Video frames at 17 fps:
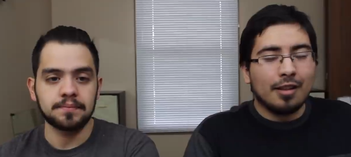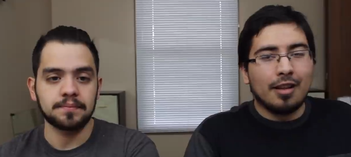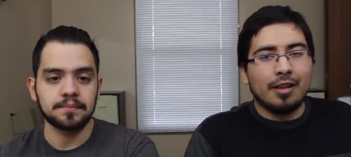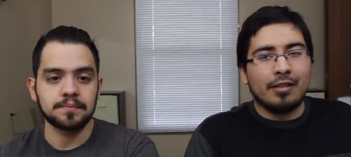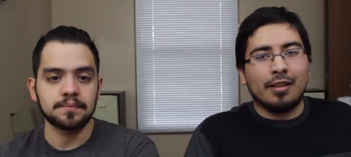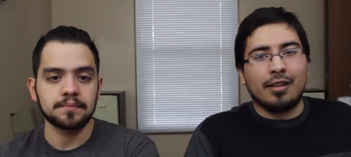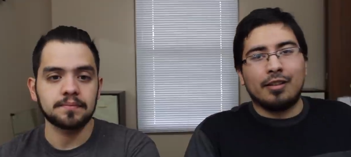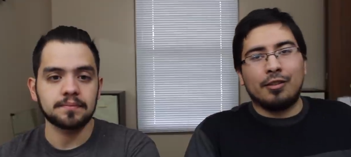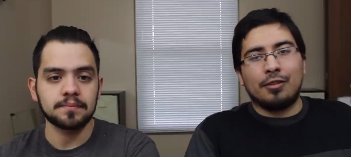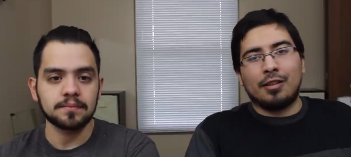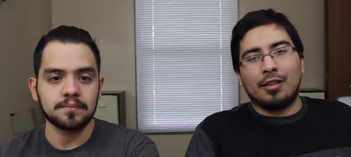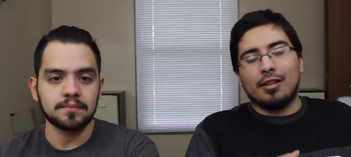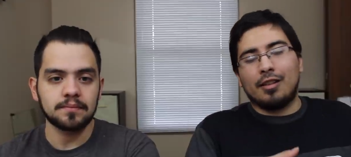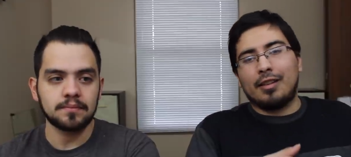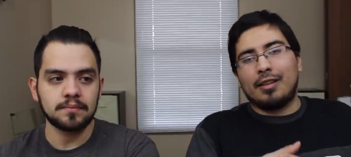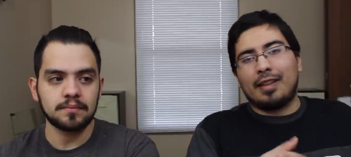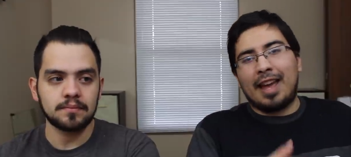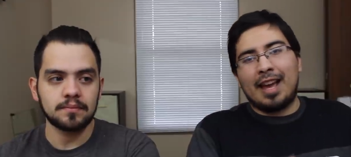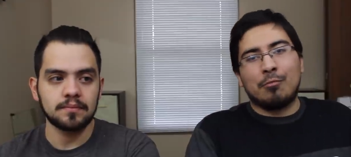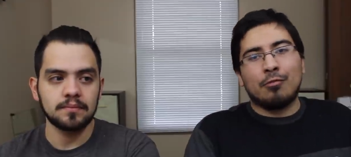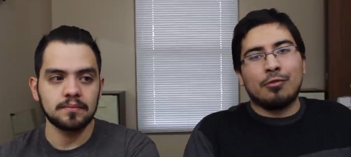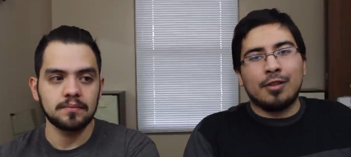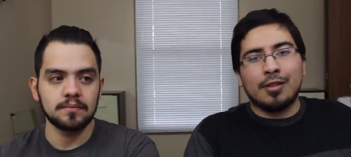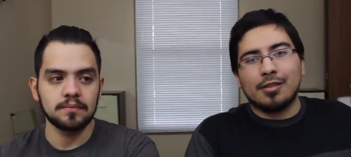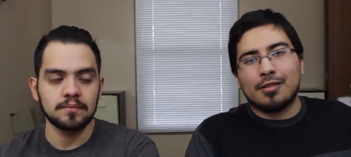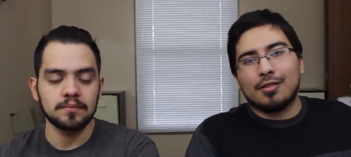Speaker 1: and then you get like
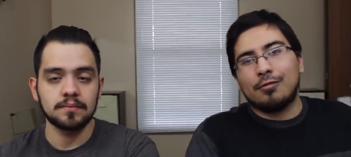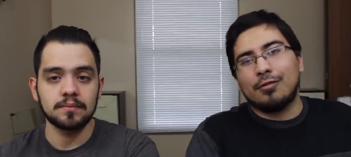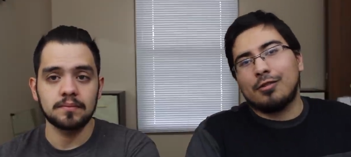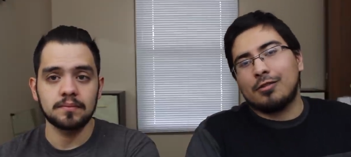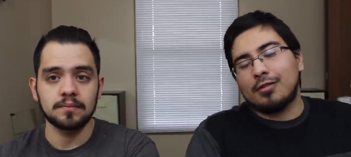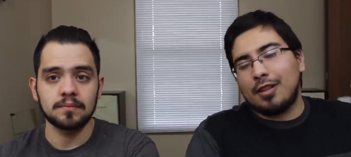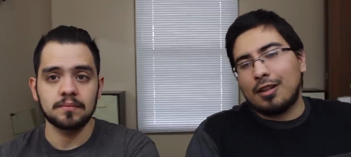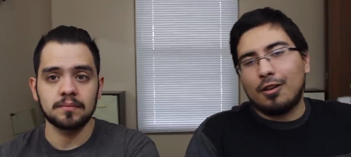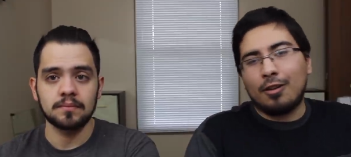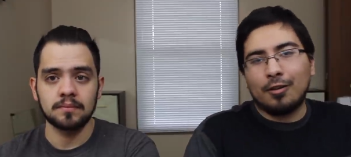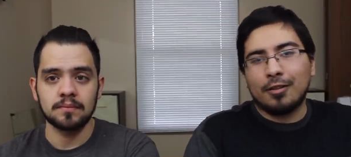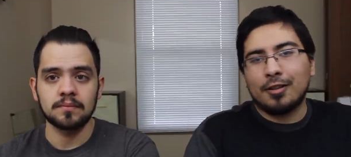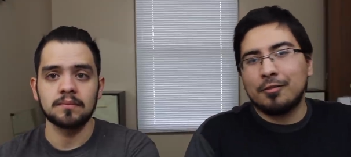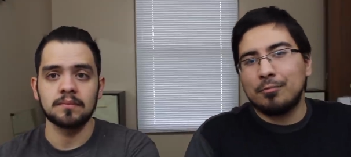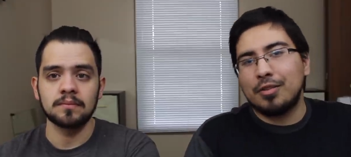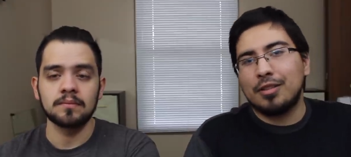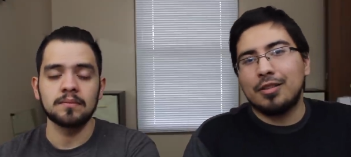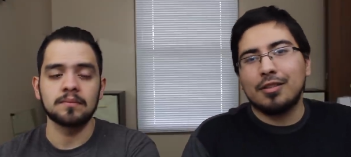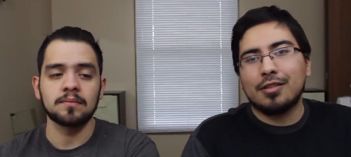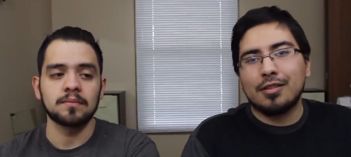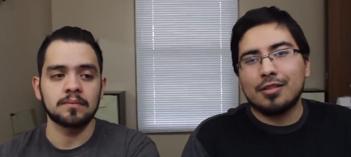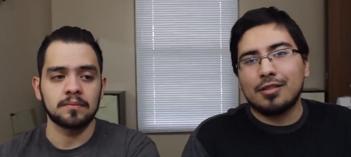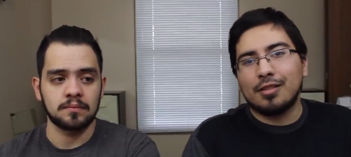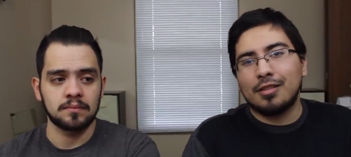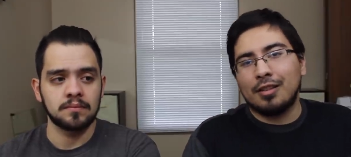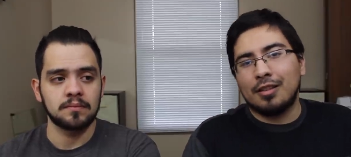aberrants that look like hulking
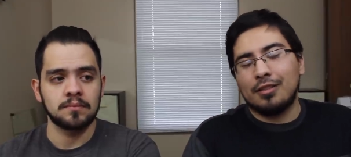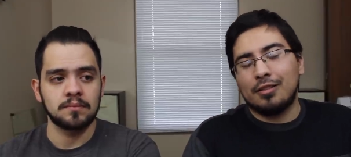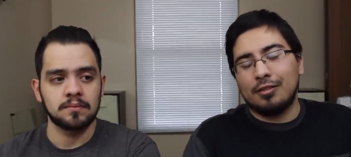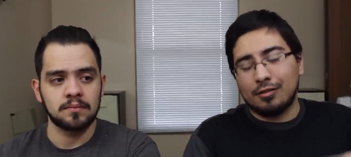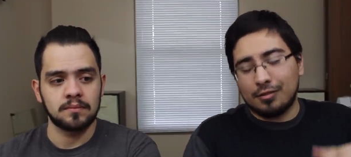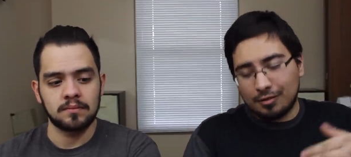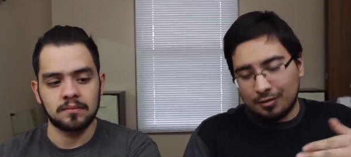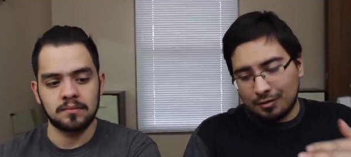beasts, and then you